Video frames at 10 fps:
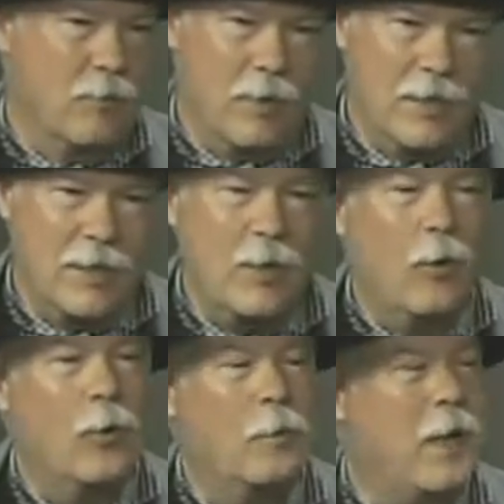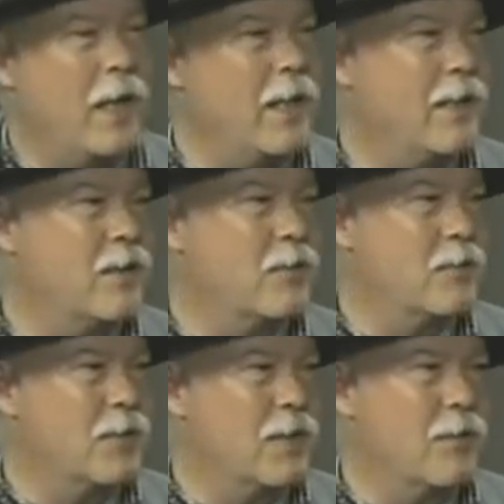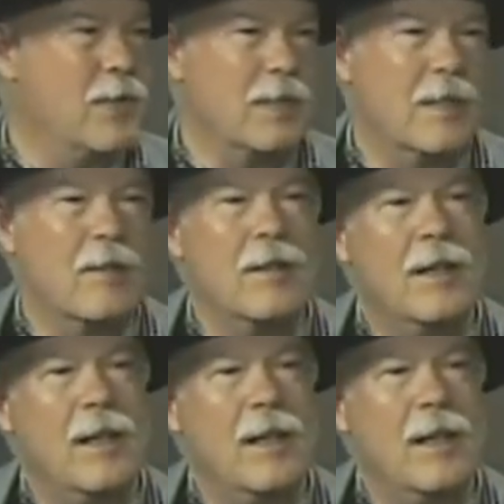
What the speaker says: one of the old pioneers, was living there,